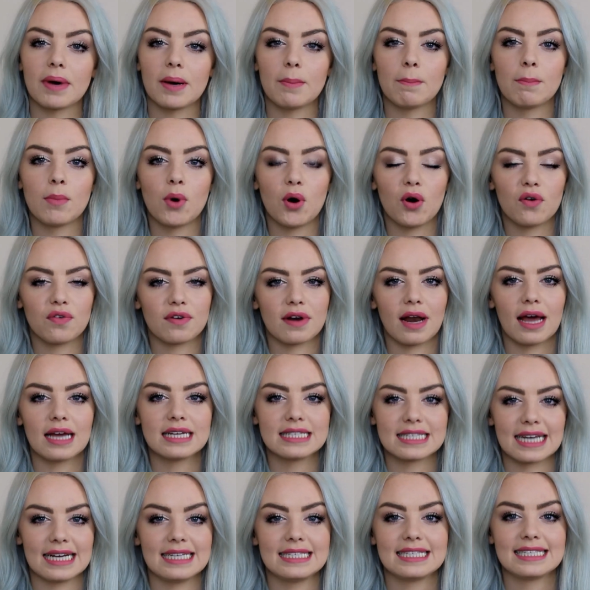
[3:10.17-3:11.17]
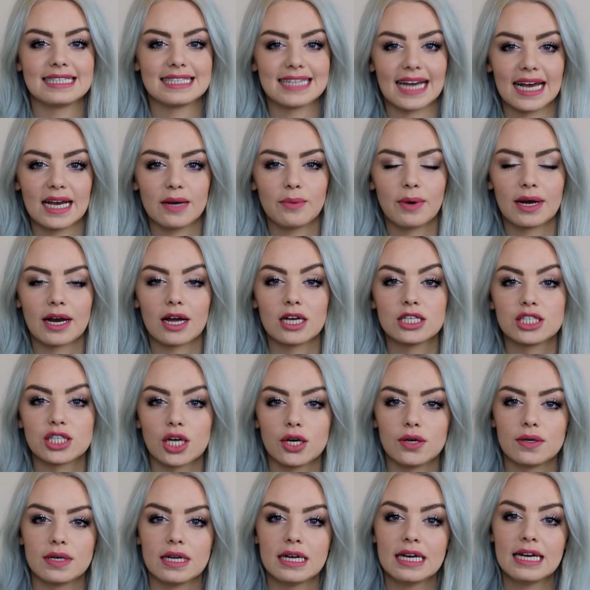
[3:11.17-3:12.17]
but more for like day to day when I
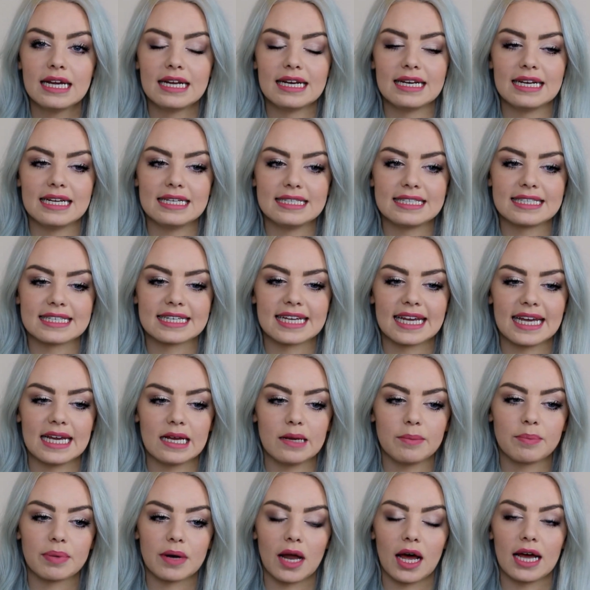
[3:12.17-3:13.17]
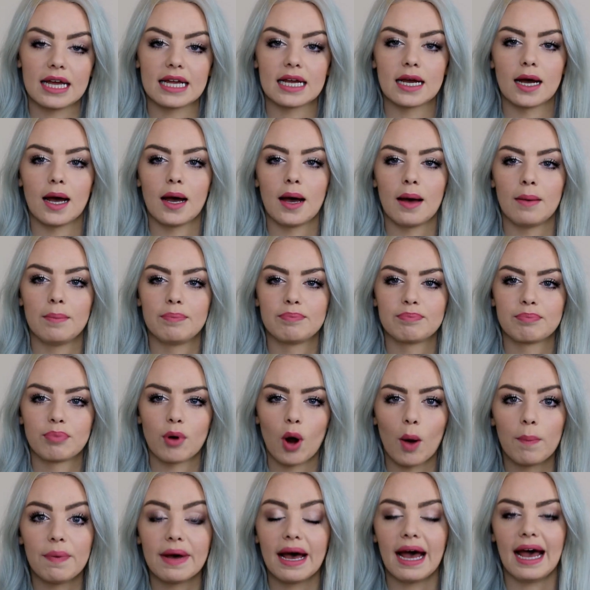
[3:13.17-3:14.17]
don't need to keep like a
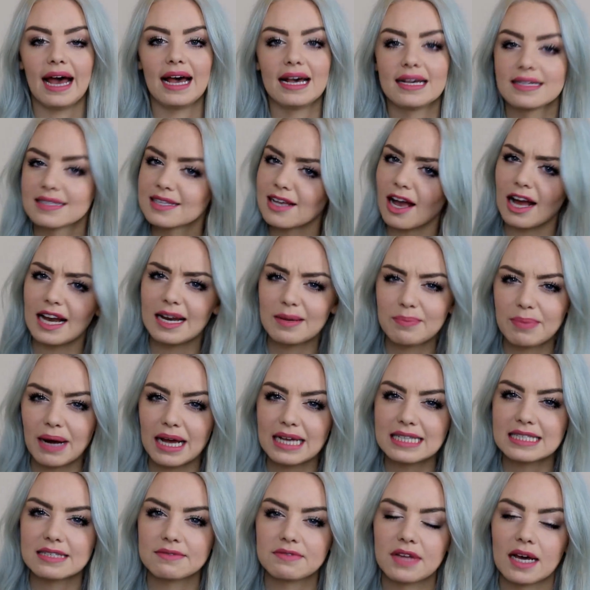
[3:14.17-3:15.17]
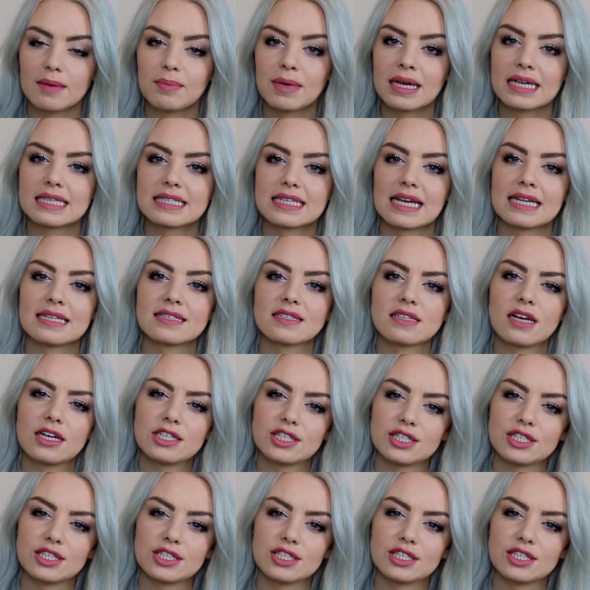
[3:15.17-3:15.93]
proper hairstyle in place, if that makes sense.